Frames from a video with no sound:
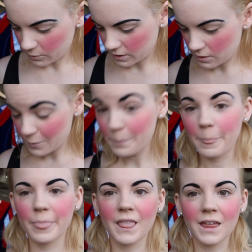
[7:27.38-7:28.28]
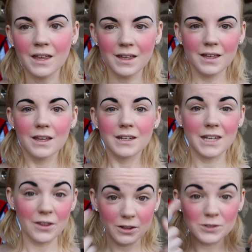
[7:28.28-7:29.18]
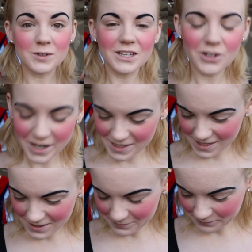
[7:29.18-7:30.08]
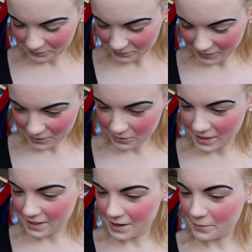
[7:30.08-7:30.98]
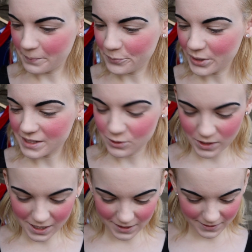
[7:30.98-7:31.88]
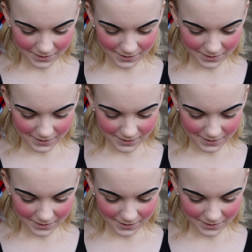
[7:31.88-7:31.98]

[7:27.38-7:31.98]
we go. Now that looks really crazy right now, but that's okay.